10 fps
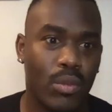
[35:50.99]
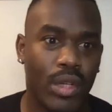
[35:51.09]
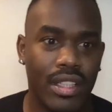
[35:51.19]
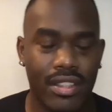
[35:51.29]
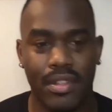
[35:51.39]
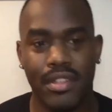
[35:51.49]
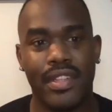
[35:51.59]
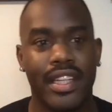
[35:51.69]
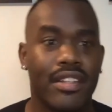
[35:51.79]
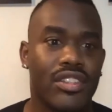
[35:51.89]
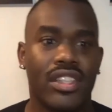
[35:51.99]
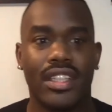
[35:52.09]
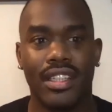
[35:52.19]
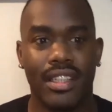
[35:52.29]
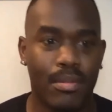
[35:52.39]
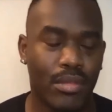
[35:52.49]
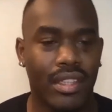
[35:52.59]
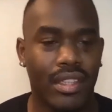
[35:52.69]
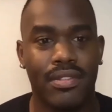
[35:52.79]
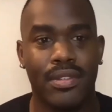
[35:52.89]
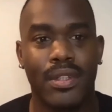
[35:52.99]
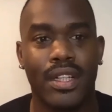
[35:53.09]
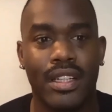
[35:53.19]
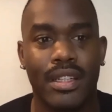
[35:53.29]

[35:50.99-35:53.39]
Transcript: what sort of energy I'm looking for.